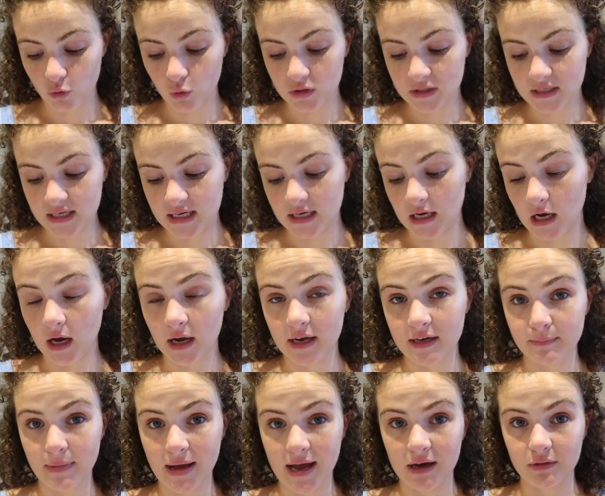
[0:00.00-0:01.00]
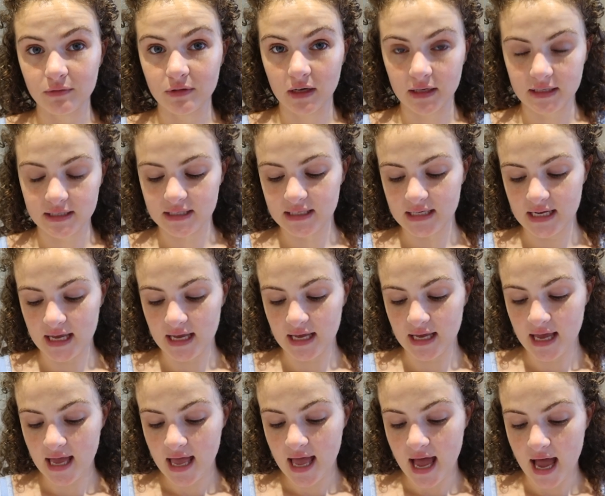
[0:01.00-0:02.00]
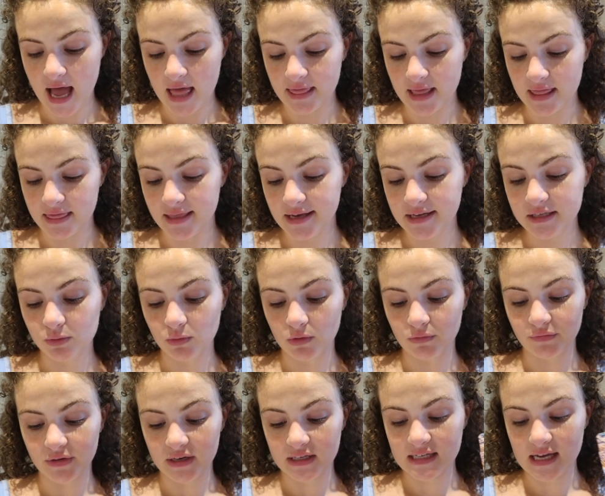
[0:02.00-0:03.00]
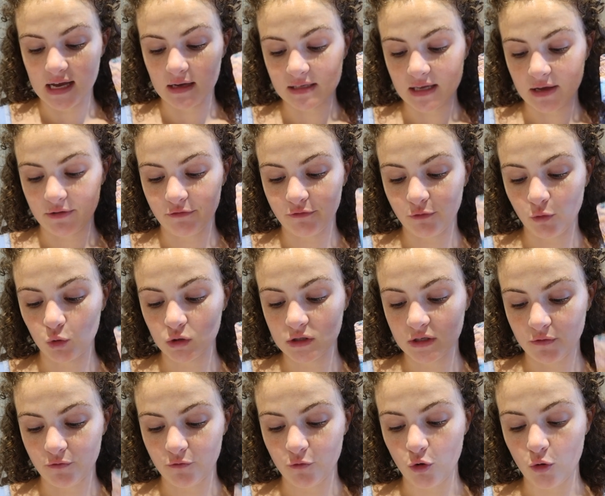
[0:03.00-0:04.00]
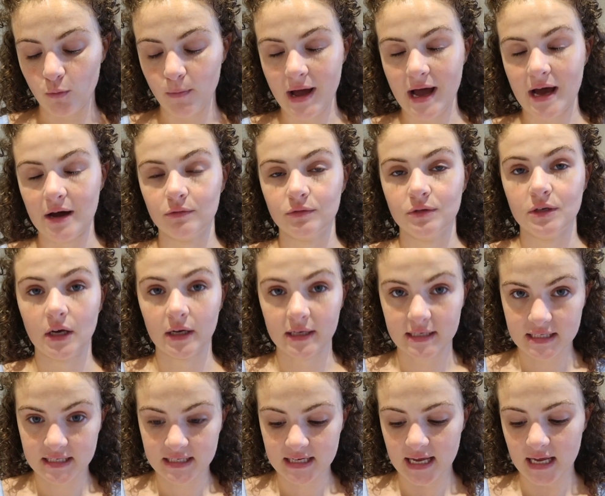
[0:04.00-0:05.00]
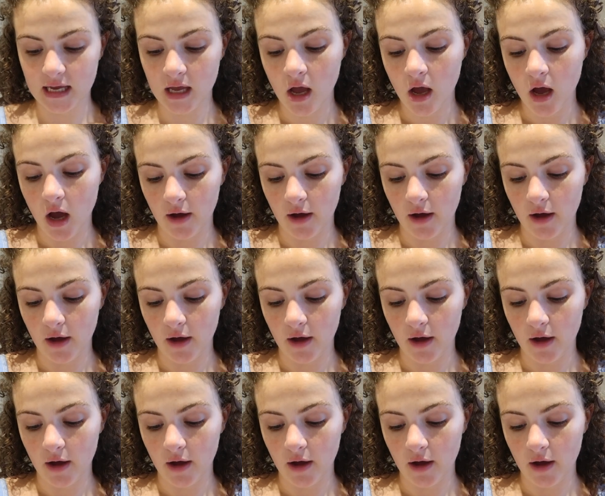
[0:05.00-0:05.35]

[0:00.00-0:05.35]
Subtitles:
£49.90, and then this one retails at £44.90.